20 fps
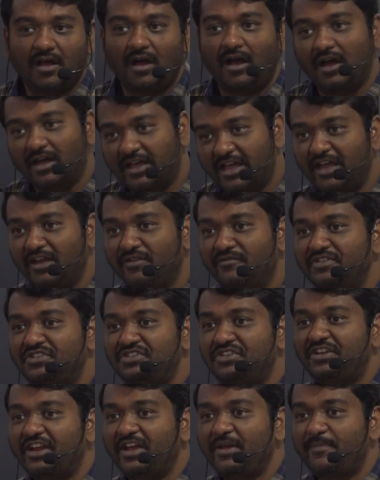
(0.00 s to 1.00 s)
Again,
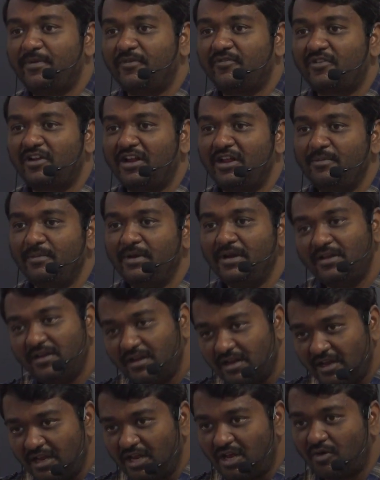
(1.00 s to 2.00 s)
which type of climate?
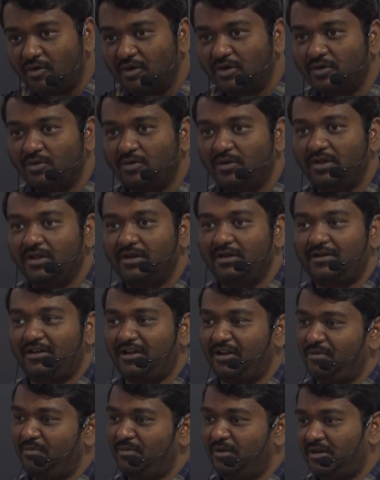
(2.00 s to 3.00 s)
Equatorial
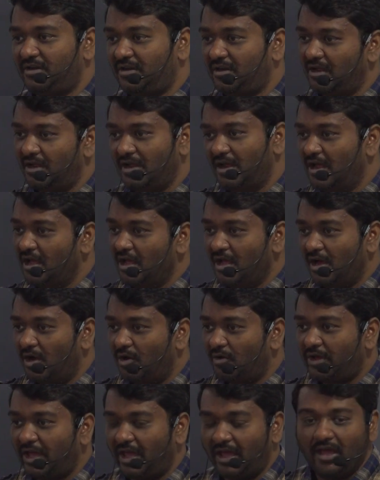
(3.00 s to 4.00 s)
climate.
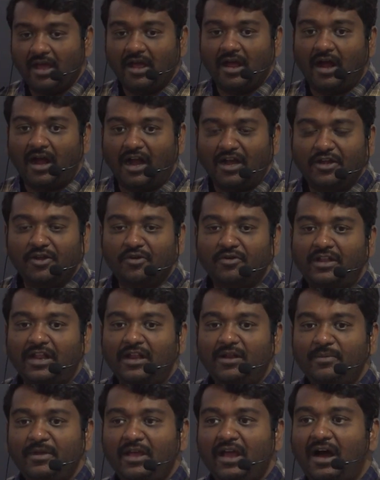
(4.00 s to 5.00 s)
Okay, and you
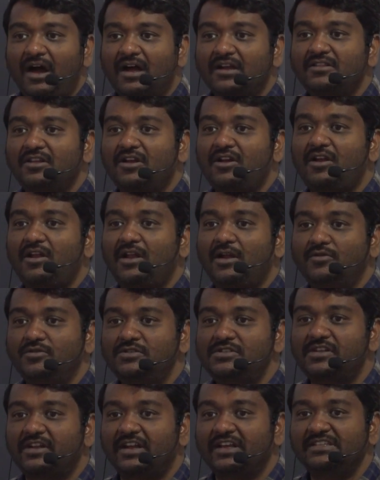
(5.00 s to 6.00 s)
tell me, are the
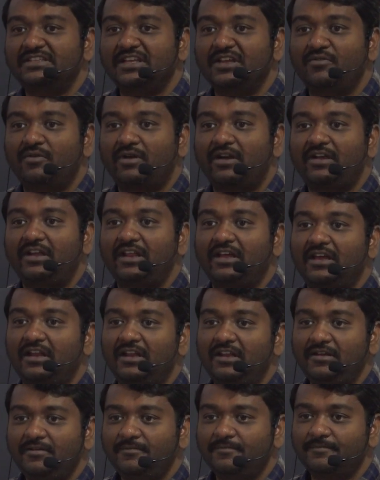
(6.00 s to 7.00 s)
clouds rising
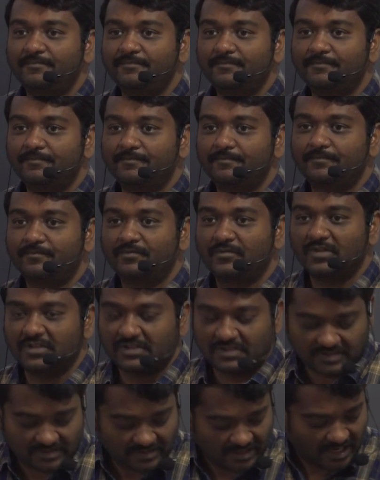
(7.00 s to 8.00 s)
vertically?
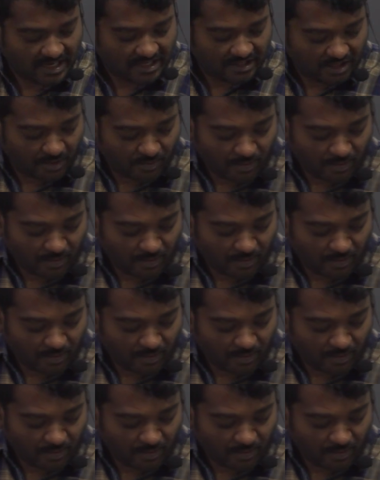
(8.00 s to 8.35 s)
Yes. The